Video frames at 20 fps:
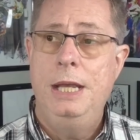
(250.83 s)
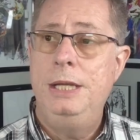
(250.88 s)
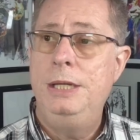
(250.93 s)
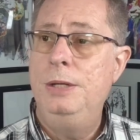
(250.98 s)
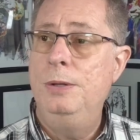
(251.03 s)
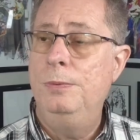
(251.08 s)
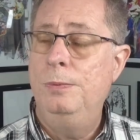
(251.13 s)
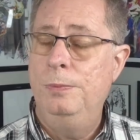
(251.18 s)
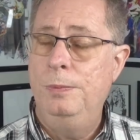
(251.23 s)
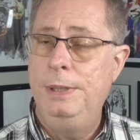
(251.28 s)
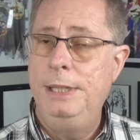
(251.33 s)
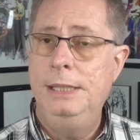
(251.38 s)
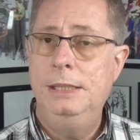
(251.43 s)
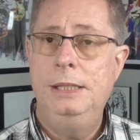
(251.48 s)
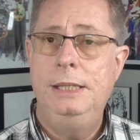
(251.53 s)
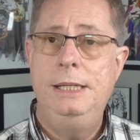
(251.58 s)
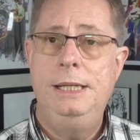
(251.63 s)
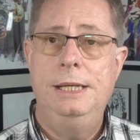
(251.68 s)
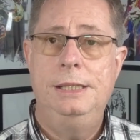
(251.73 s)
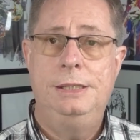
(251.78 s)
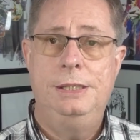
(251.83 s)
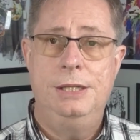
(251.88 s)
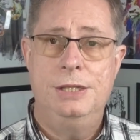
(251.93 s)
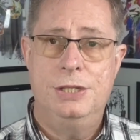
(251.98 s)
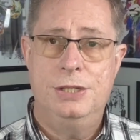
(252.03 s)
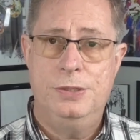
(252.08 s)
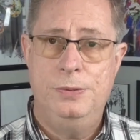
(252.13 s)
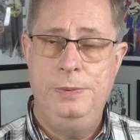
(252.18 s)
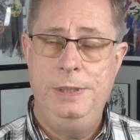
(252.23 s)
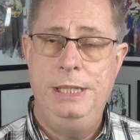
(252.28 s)
And you really get
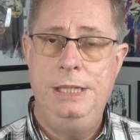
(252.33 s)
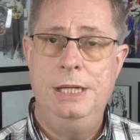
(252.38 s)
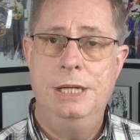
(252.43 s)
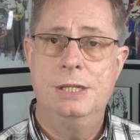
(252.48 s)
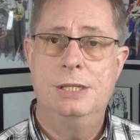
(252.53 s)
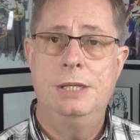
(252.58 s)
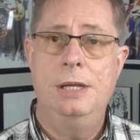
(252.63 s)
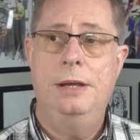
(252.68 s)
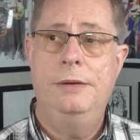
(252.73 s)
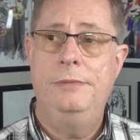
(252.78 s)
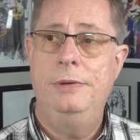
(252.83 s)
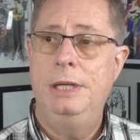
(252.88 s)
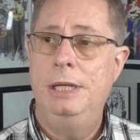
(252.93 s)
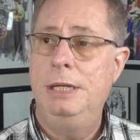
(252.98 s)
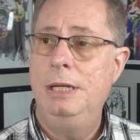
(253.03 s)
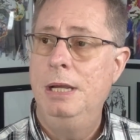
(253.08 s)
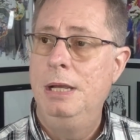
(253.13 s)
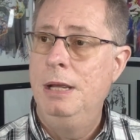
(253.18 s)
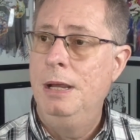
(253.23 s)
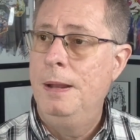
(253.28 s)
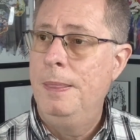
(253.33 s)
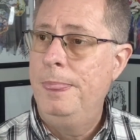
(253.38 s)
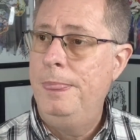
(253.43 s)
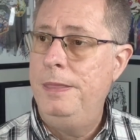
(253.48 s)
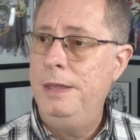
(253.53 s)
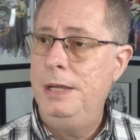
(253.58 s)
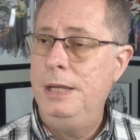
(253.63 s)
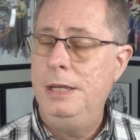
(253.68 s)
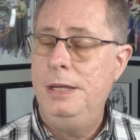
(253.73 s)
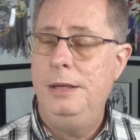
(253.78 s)
the sweetness of it,
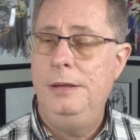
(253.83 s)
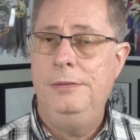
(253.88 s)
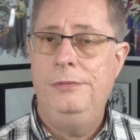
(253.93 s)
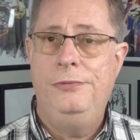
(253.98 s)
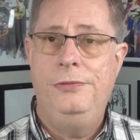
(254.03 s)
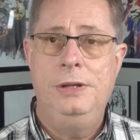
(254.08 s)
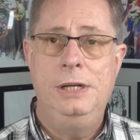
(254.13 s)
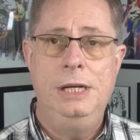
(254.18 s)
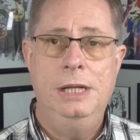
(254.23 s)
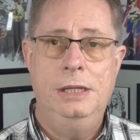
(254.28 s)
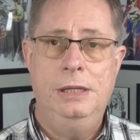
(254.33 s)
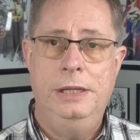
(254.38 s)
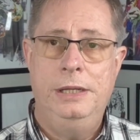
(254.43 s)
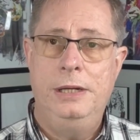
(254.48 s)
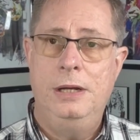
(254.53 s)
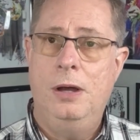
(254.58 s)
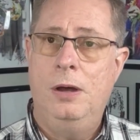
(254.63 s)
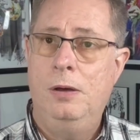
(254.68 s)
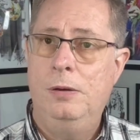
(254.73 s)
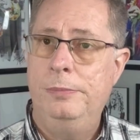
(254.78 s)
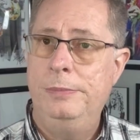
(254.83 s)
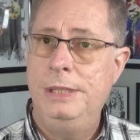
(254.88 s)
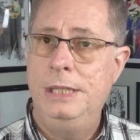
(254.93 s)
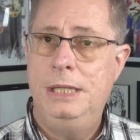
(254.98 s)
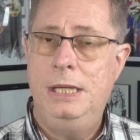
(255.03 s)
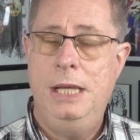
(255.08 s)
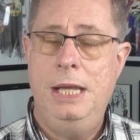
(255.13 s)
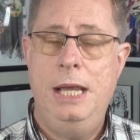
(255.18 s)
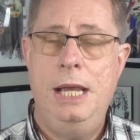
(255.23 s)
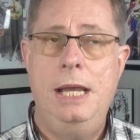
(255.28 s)
the vanilla and
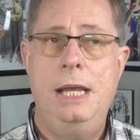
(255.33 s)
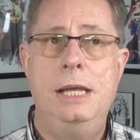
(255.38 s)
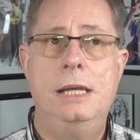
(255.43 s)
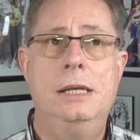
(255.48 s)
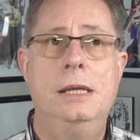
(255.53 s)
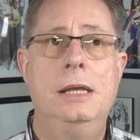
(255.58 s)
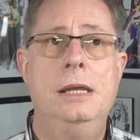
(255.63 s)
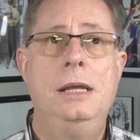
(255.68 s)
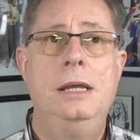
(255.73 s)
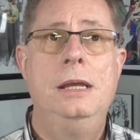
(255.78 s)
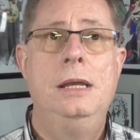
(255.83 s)
almond cake,